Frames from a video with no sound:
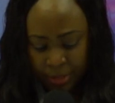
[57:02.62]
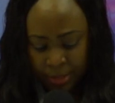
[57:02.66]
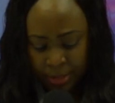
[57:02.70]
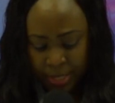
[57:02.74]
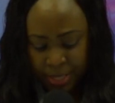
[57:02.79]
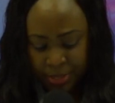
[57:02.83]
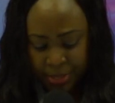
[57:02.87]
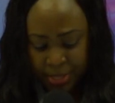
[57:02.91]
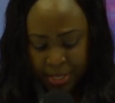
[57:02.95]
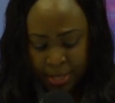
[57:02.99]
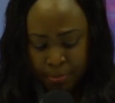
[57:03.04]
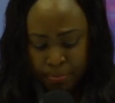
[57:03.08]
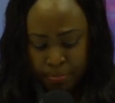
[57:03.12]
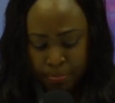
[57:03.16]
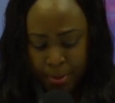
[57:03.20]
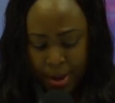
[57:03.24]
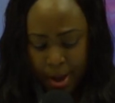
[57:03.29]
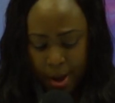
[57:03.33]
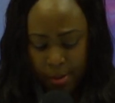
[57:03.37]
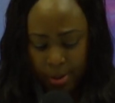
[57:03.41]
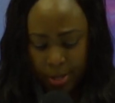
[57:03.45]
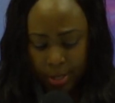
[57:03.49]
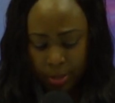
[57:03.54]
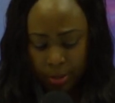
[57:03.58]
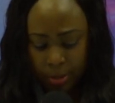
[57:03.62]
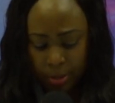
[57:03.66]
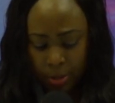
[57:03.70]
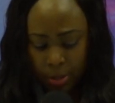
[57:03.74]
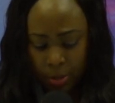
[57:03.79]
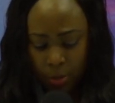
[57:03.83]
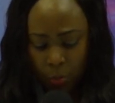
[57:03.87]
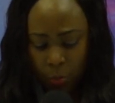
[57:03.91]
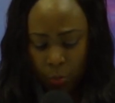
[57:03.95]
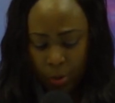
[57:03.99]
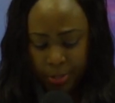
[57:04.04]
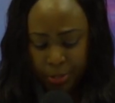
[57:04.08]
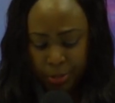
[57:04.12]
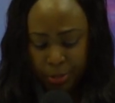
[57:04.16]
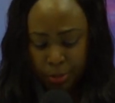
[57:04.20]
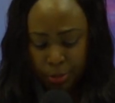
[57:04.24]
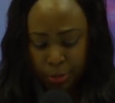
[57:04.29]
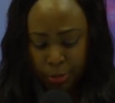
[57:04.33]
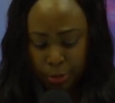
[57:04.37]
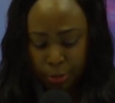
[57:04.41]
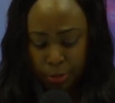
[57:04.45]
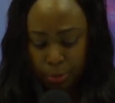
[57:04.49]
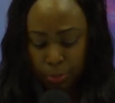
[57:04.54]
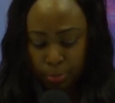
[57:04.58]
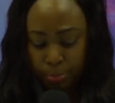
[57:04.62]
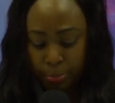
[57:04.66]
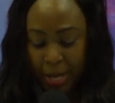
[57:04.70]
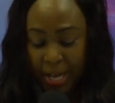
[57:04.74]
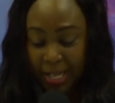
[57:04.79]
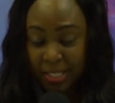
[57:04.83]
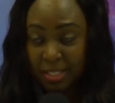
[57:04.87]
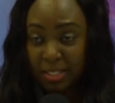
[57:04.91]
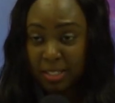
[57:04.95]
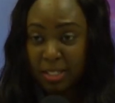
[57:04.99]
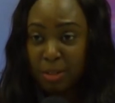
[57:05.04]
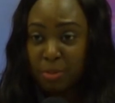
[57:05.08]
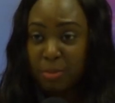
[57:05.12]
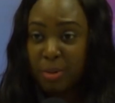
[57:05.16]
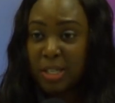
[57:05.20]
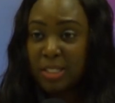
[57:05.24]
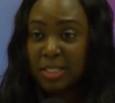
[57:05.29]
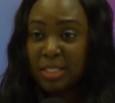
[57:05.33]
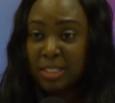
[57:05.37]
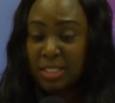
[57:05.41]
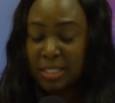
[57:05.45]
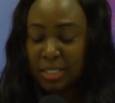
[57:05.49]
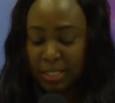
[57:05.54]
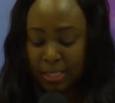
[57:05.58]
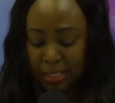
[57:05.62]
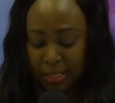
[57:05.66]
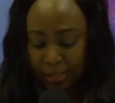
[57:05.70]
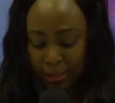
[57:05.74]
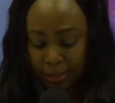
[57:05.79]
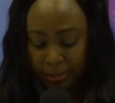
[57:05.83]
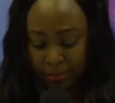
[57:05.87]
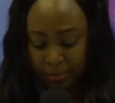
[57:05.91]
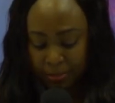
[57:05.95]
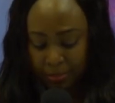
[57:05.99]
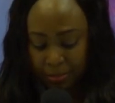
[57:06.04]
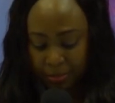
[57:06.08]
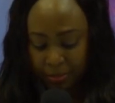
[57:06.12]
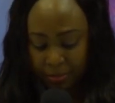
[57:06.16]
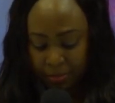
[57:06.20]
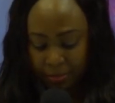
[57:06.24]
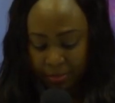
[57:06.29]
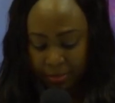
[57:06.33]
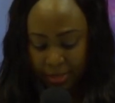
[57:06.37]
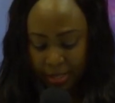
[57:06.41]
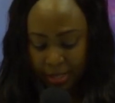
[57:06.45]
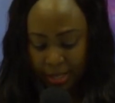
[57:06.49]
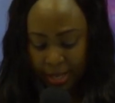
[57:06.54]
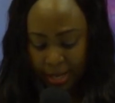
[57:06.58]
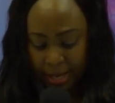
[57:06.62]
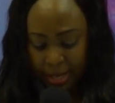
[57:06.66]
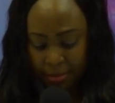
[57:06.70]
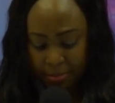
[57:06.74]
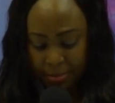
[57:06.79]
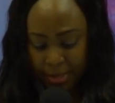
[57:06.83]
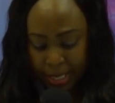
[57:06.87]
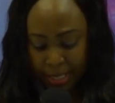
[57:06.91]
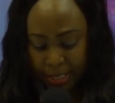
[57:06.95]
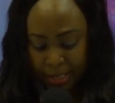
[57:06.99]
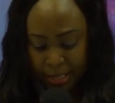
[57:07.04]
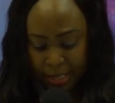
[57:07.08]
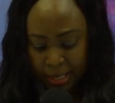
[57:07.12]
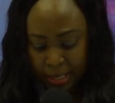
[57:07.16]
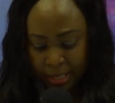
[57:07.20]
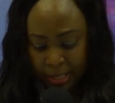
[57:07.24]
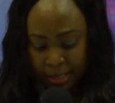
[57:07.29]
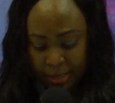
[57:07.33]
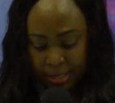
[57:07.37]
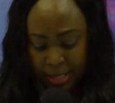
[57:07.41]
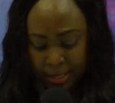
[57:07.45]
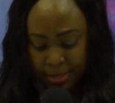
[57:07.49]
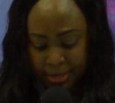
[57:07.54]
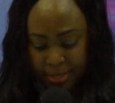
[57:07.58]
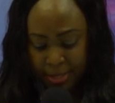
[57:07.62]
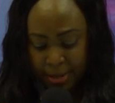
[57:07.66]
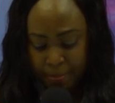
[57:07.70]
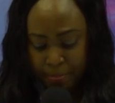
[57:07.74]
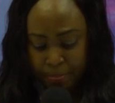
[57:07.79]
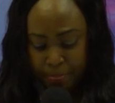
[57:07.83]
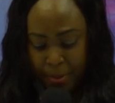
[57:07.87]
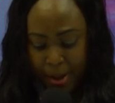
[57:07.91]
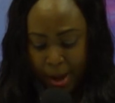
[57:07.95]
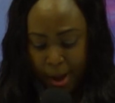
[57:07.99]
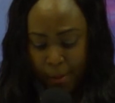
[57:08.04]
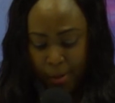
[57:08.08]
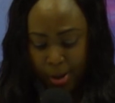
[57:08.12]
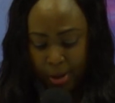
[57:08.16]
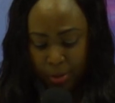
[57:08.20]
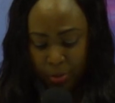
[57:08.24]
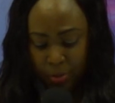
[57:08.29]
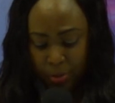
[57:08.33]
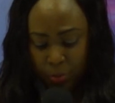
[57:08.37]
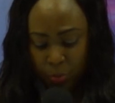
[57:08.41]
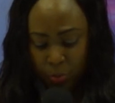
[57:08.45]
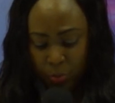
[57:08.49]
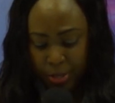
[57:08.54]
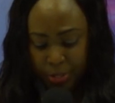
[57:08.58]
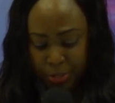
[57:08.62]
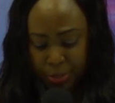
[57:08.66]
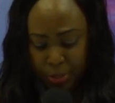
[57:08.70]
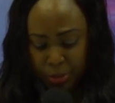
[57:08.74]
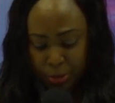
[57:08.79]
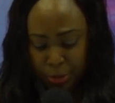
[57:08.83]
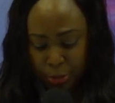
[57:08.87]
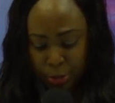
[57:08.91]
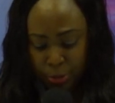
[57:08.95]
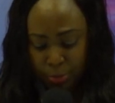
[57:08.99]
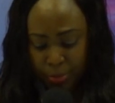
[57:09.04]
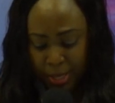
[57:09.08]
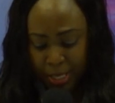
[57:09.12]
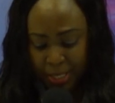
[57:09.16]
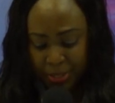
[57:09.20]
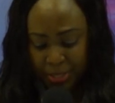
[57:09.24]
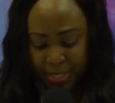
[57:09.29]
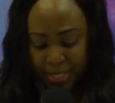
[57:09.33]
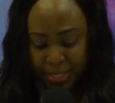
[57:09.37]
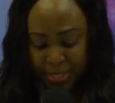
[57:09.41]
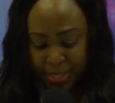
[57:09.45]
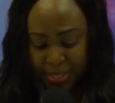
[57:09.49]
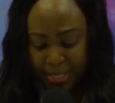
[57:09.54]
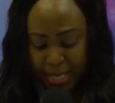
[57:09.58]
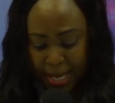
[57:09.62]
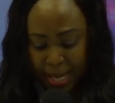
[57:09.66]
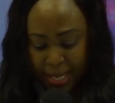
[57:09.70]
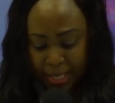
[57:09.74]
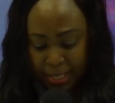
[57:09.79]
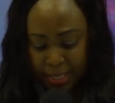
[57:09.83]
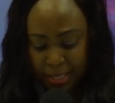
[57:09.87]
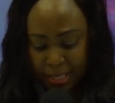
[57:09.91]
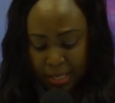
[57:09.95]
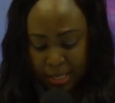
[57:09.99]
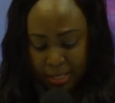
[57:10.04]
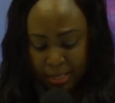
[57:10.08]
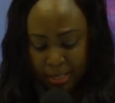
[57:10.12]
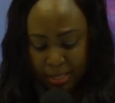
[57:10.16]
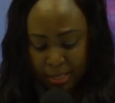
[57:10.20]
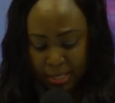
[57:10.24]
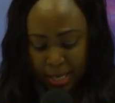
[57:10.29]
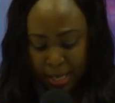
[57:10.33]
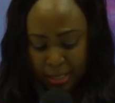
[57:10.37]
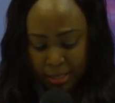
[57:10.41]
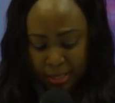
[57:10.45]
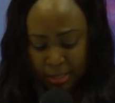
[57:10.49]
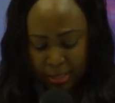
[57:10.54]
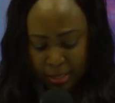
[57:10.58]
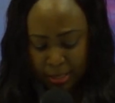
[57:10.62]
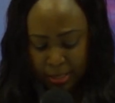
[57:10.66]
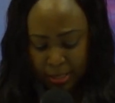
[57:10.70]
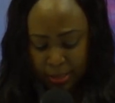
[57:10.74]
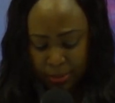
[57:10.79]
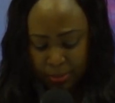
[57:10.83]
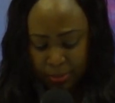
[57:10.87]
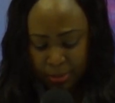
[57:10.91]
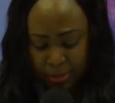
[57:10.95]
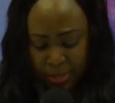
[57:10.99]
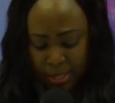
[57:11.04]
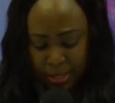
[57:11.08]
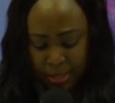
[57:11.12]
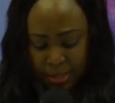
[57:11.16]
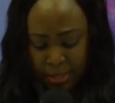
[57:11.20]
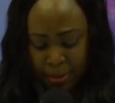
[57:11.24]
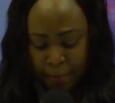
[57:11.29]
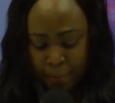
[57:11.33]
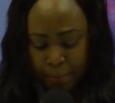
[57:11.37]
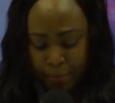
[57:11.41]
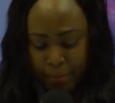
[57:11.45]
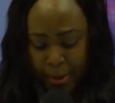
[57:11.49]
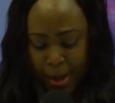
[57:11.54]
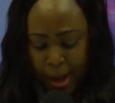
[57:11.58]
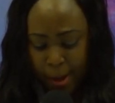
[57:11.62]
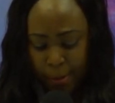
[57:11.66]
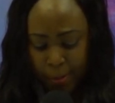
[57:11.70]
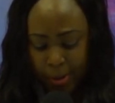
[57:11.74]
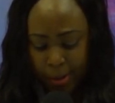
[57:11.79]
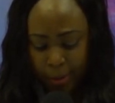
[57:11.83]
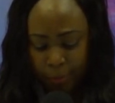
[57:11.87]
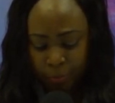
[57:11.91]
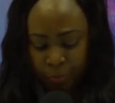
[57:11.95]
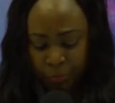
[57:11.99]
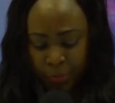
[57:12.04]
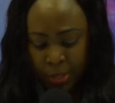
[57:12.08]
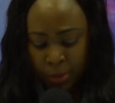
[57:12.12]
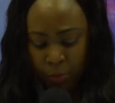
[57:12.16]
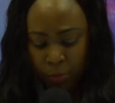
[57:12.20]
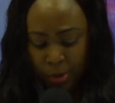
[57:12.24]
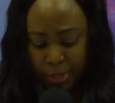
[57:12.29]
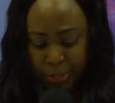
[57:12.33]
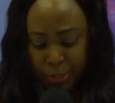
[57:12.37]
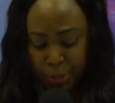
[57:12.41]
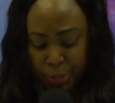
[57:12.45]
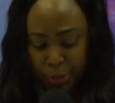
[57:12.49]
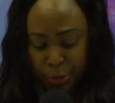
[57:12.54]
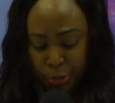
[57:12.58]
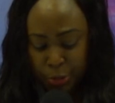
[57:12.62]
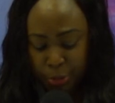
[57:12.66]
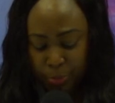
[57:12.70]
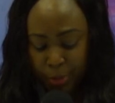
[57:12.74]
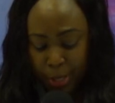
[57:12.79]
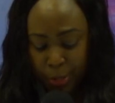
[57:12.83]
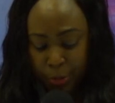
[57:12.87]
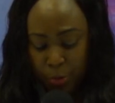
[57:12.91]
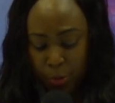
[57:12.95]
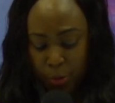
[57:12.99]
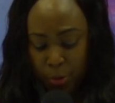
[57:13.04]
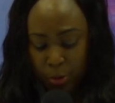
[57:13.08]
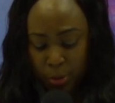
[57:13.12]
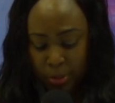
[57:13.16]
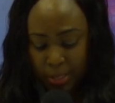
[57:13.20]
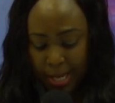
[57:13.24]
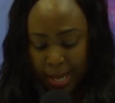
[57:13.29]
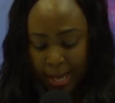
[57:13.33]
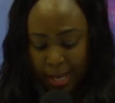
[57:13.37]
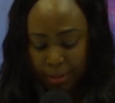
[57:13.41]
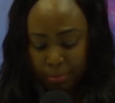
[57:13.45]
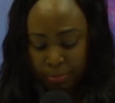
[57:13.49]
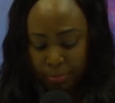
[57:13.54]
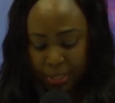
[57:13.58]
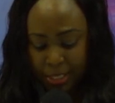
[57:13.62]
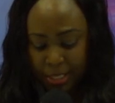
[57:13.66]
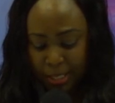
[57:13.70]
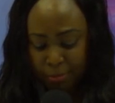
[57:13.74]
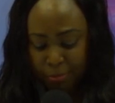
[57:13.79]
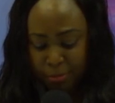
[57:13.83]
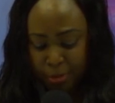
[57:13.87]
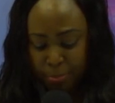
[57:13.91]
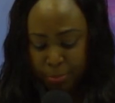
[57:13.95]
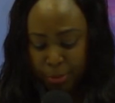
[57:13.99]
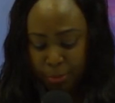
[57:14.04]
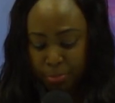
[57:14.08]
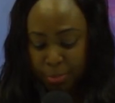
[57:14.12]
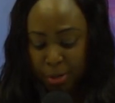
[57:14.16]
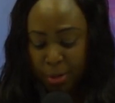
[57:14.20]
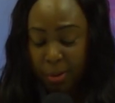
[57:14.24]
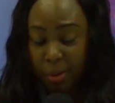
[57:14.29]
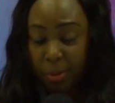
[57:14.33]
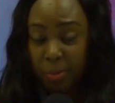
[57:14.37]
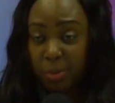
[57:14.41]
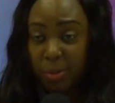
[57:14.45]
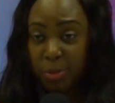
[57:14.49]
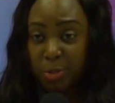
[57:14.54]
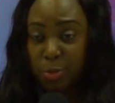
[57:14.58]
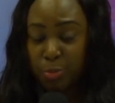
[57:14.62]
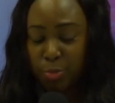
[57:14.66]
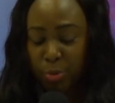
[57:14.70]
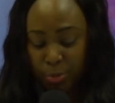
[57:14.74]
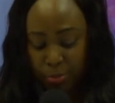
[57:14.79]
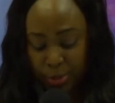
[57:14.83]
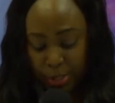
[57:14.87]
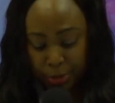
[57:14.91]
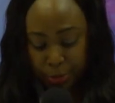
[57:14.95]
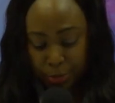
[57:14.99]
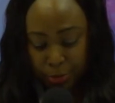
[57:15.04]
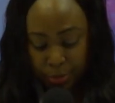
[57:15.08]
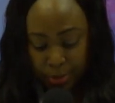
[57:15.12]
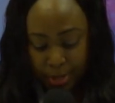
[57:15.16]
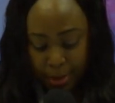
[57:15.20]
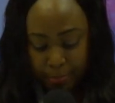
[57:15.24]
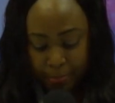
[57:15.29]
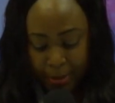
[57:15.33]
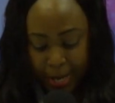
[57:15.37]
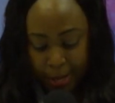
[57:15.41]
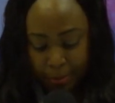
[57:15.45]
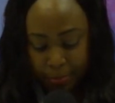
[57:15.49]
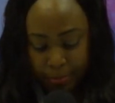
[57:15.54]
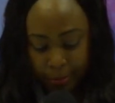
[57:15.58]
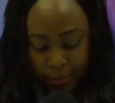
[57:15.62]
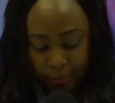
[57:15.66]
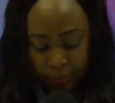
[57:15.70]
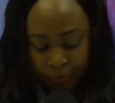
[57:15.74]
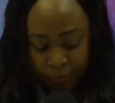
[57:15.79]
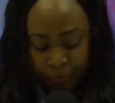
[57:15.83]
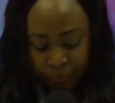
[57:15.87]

The same power was used to part the Red Sea. Amen. The same power was used to make the sun stand still. The same power was used to make all unbelievable miracles. We read through the Bible.